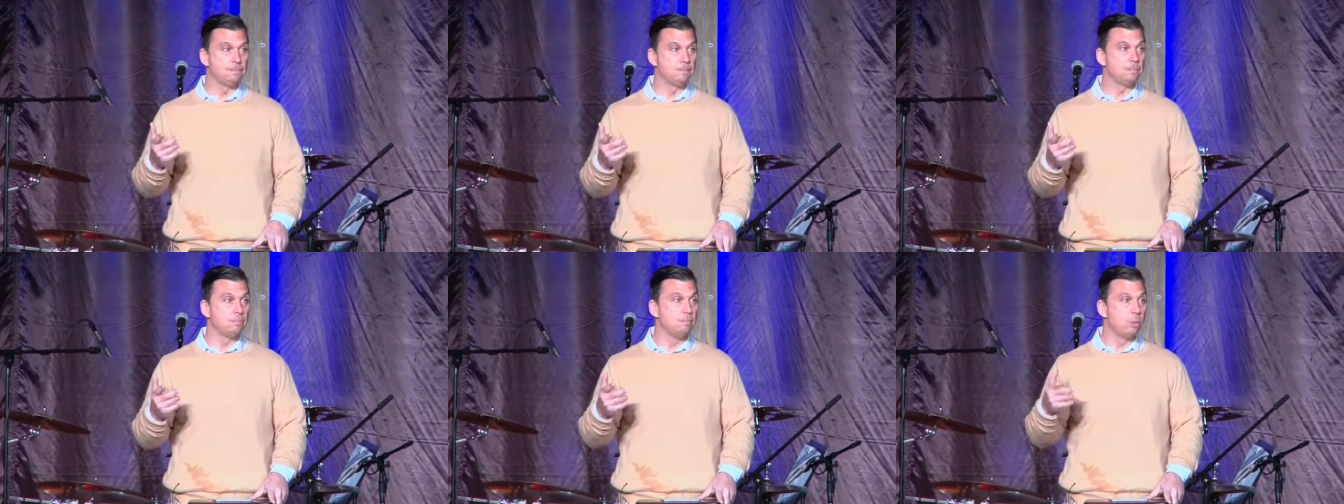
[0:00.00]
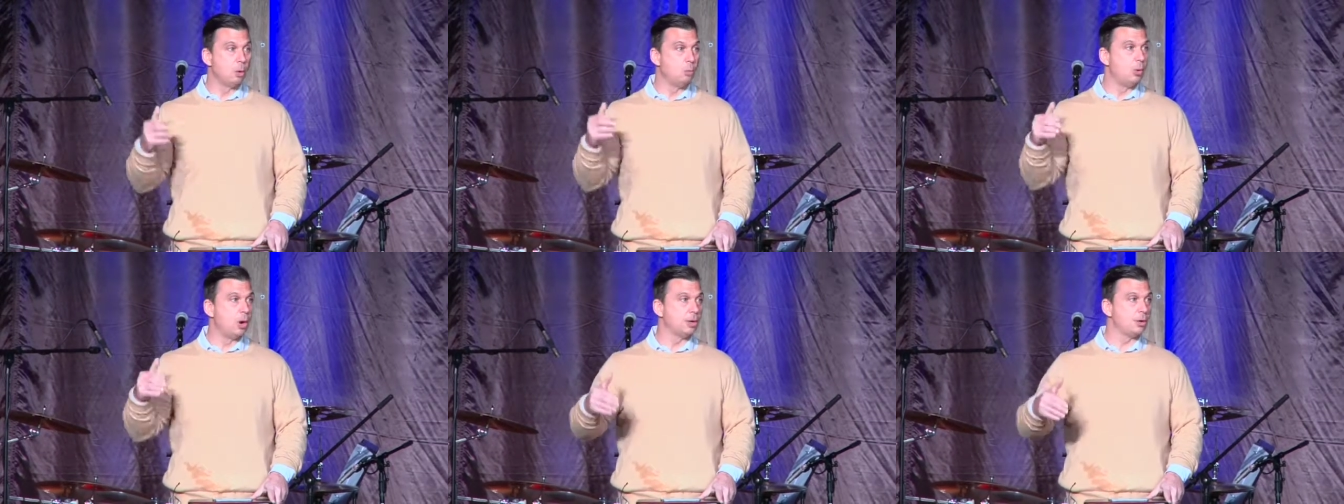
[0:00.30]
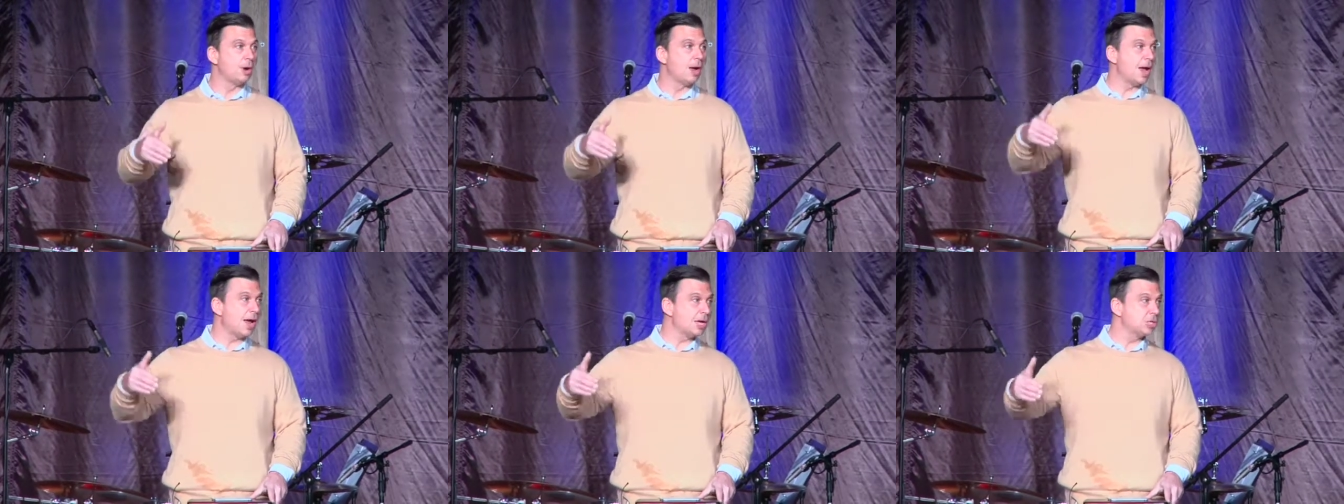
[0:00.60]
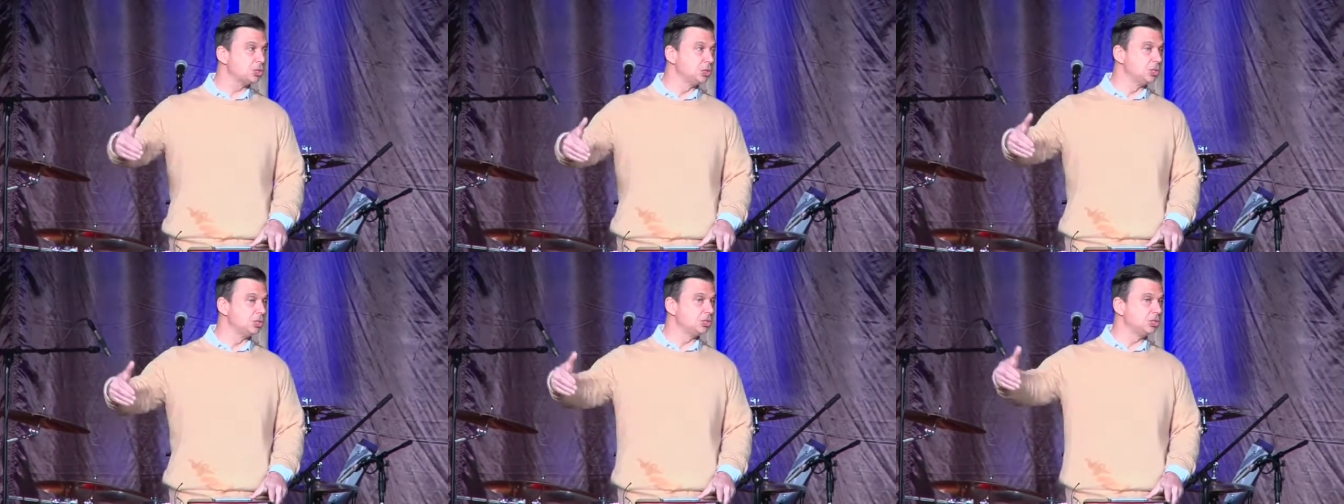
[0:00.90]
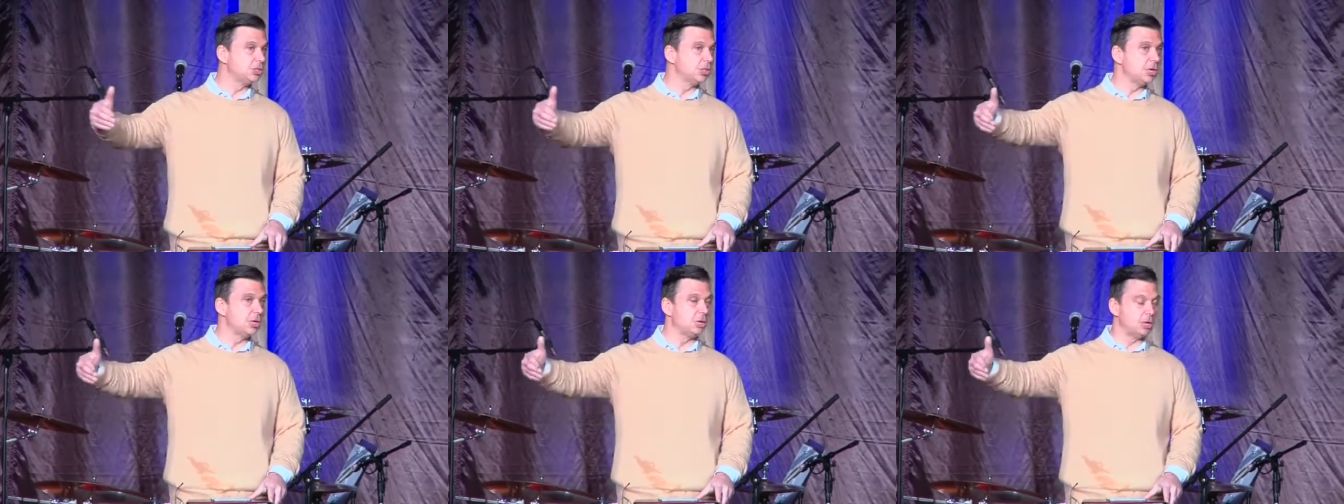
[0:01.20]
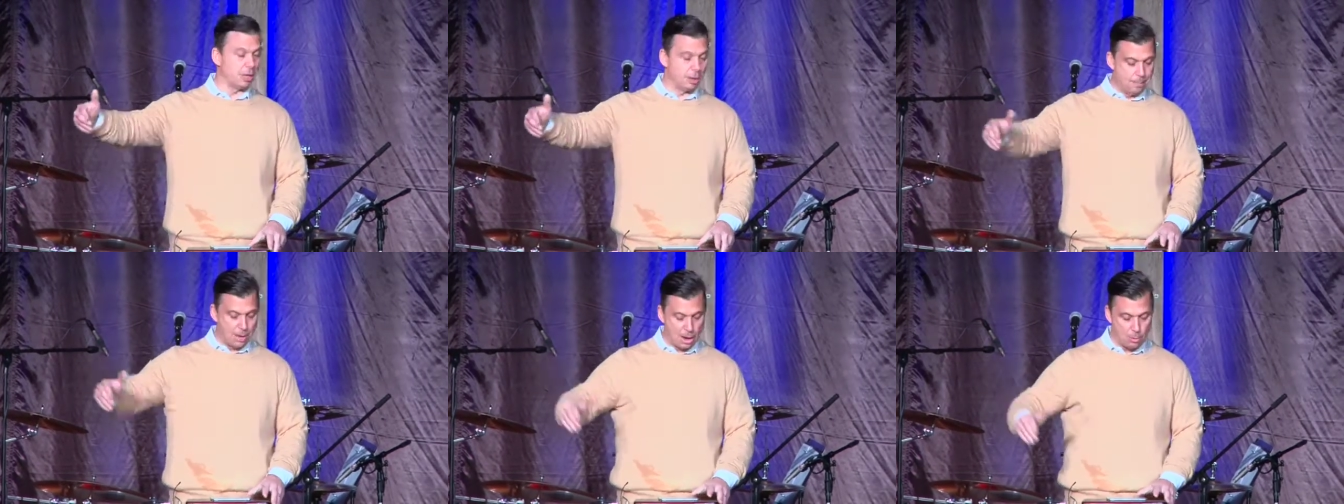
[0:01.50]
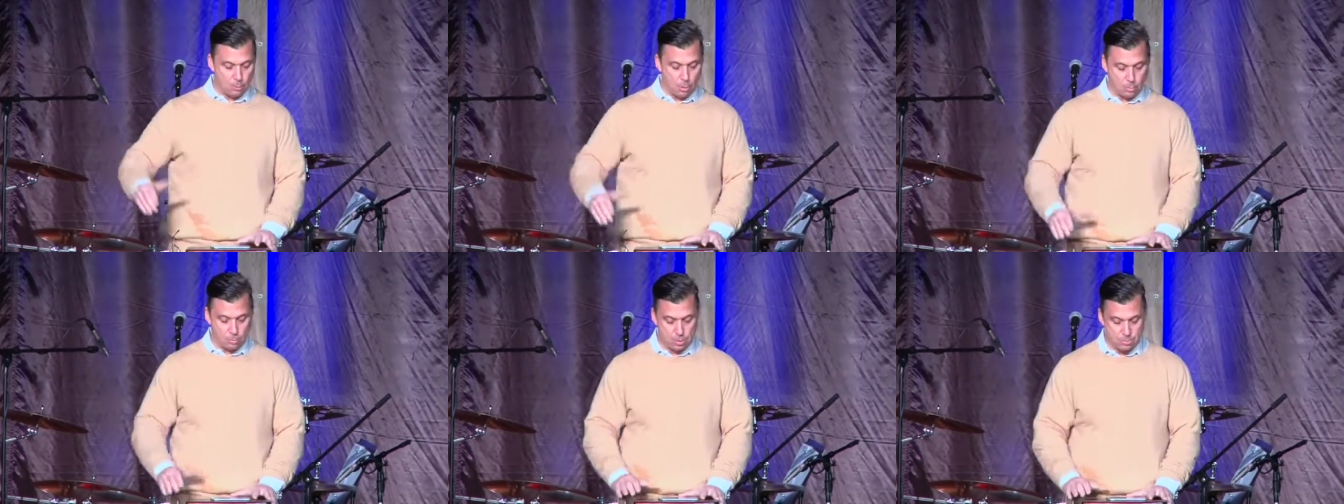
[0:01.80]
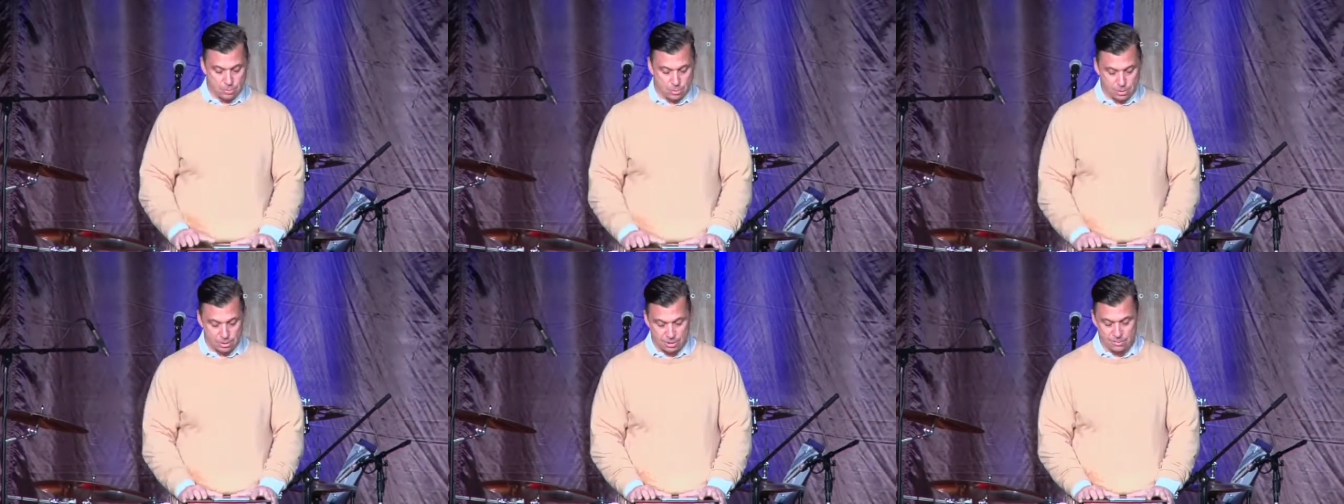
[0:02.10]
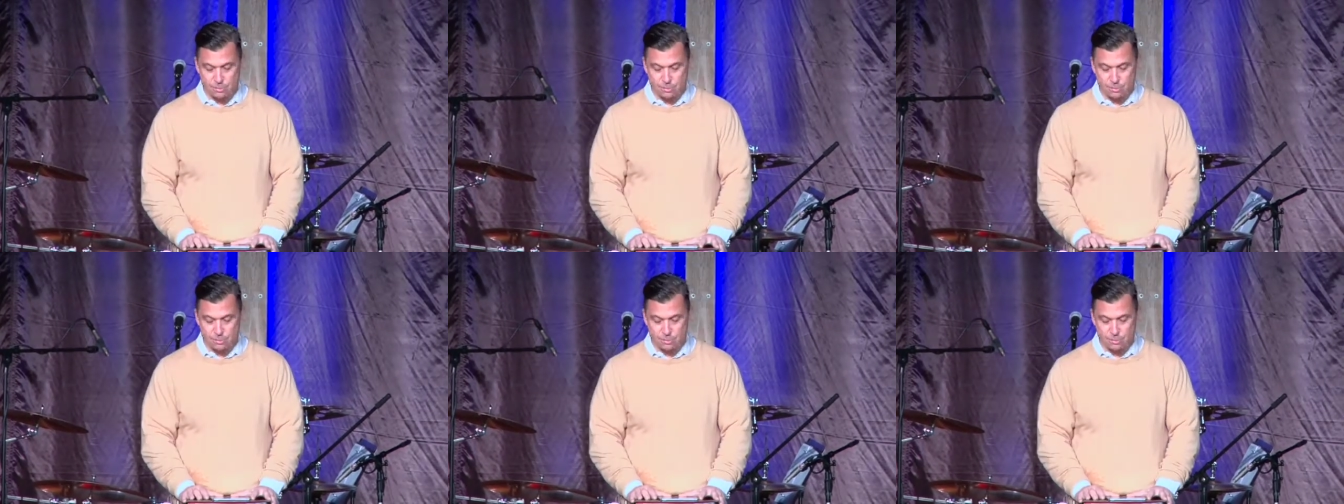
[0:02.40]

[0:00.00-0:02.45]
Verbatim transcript: but what our actions say about what we believe.